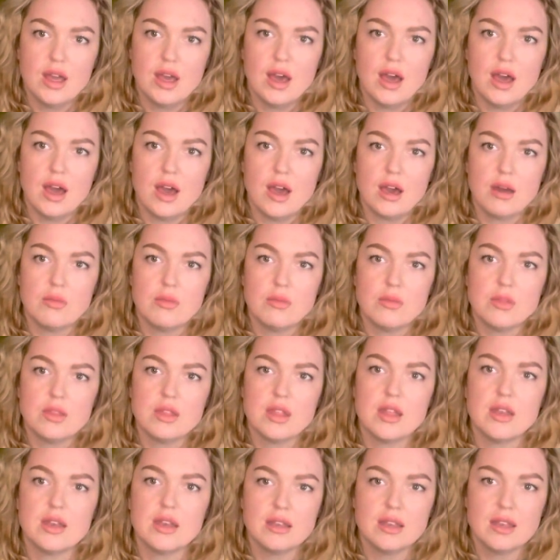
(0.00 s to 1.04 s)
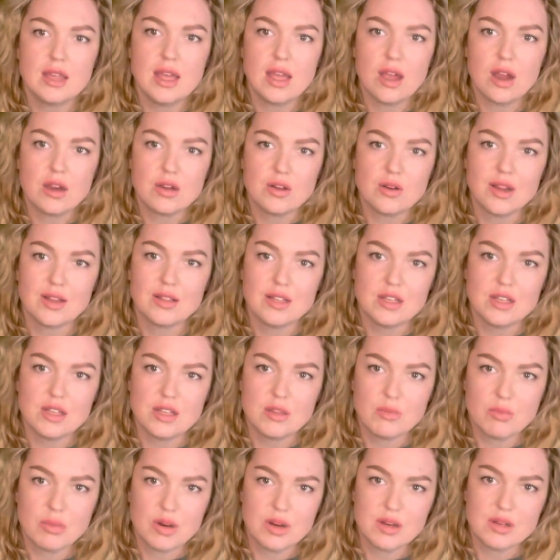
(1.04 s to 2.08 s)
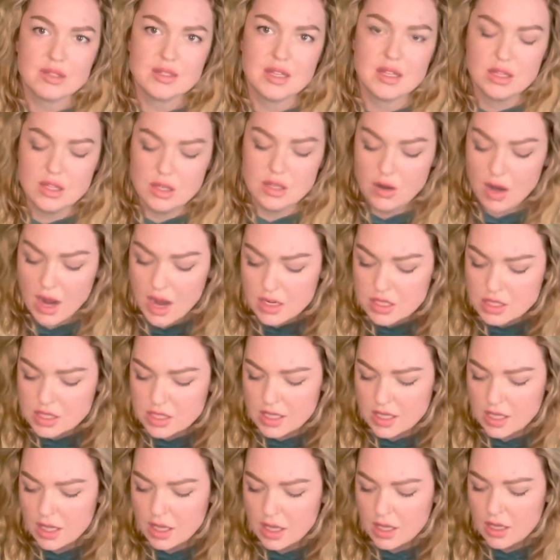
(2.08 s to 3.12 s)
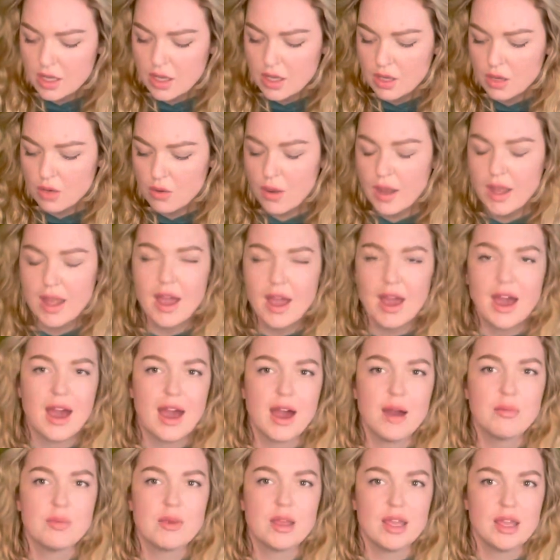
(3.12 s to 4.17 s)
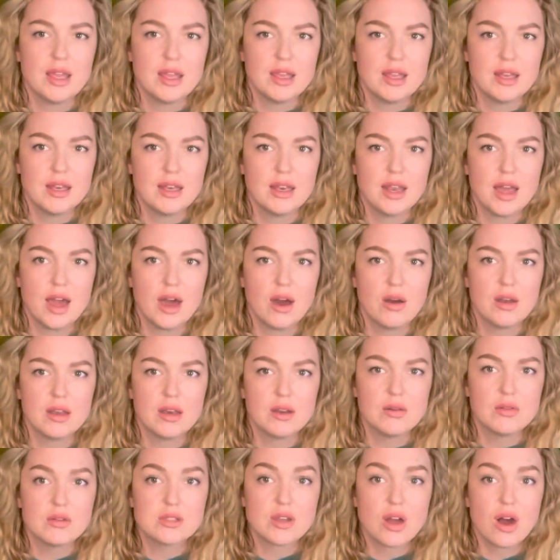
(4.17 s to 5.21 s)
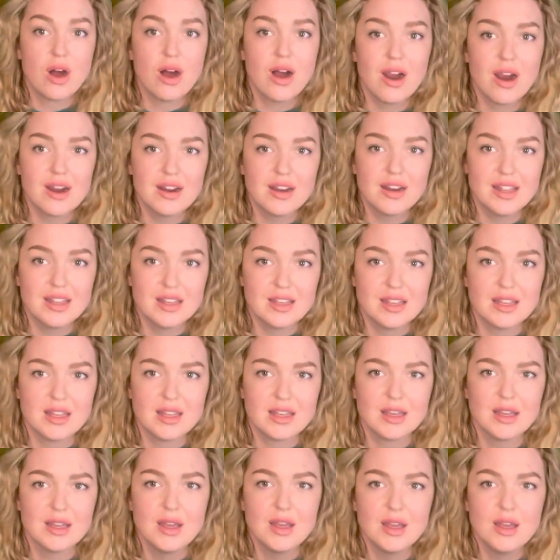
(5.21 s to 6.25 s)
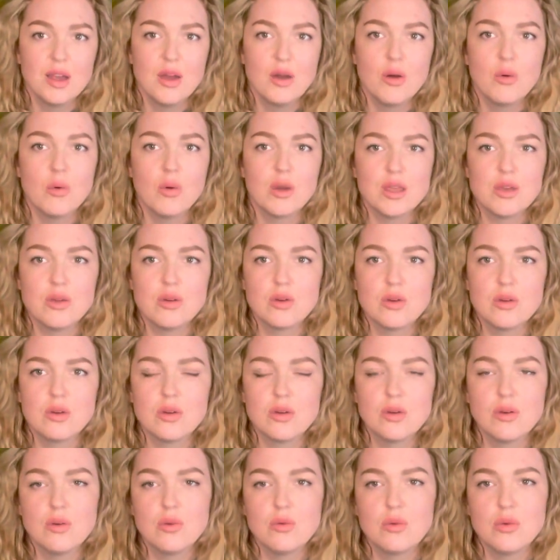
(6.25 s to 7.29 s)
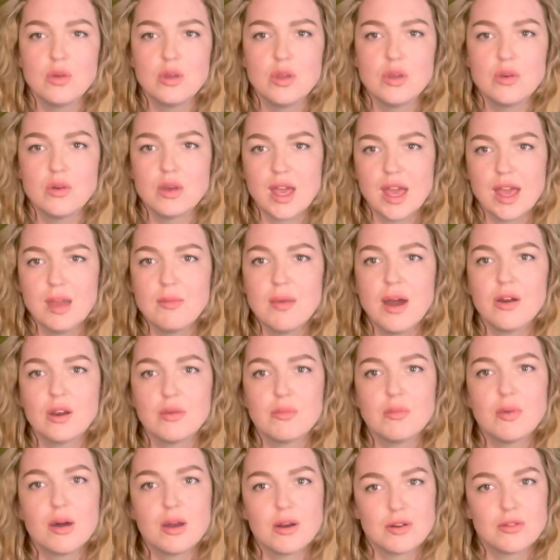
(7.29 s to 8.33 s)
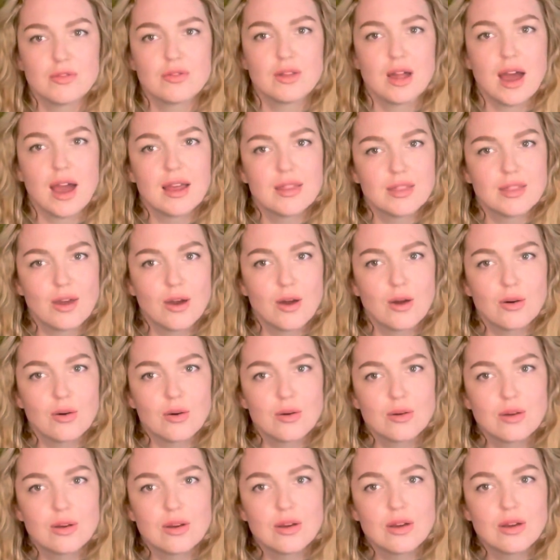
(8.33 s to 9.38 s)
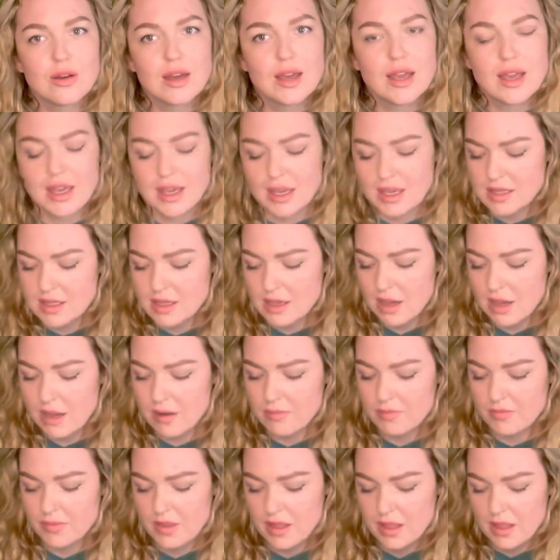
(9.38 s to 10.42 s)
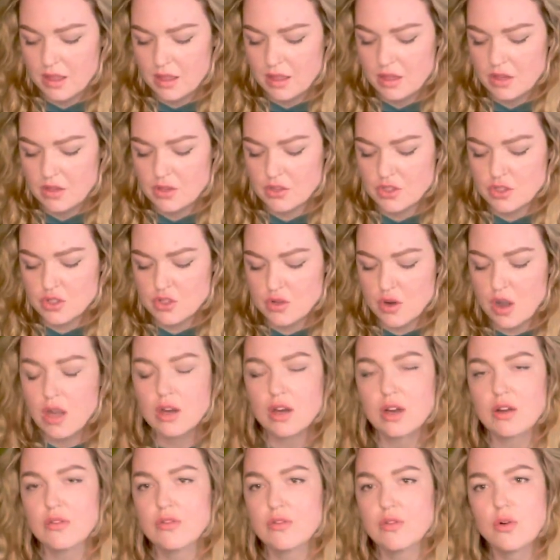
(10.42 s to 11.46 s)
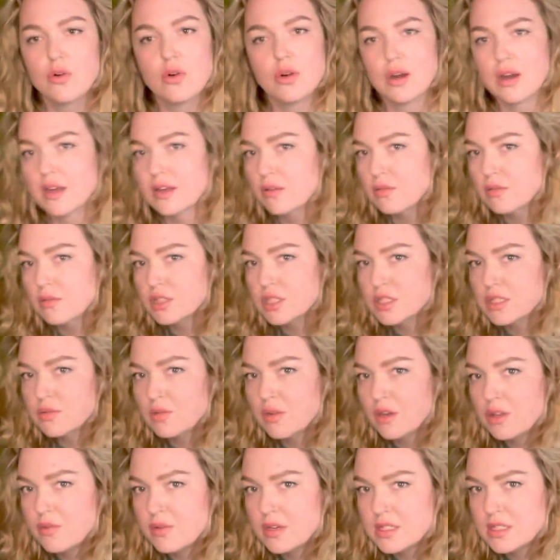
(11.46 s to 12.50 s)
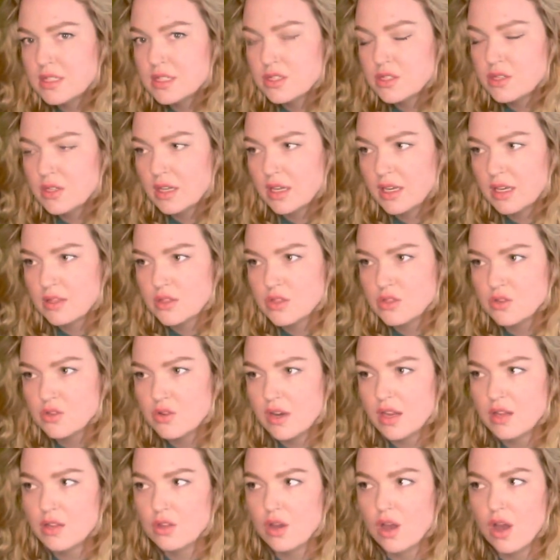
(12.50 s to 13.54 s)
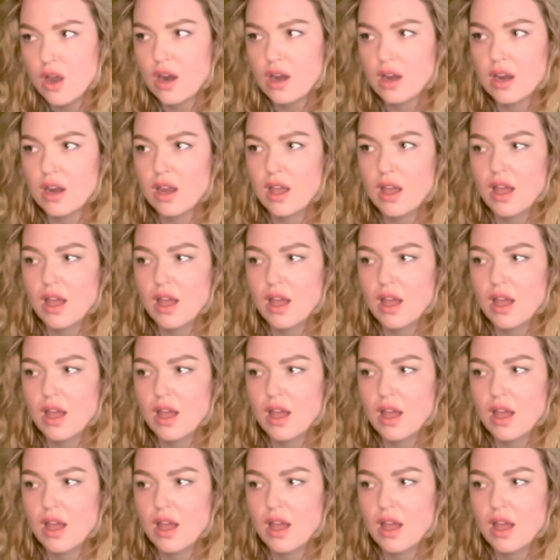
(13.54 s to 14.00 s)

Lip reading: than they are directly to the person. You're actually quite happy now, and it was a hard ending. What you came out a butterfly, though, and you're stronger for it, which is one of the reasons you're getting the Strength card.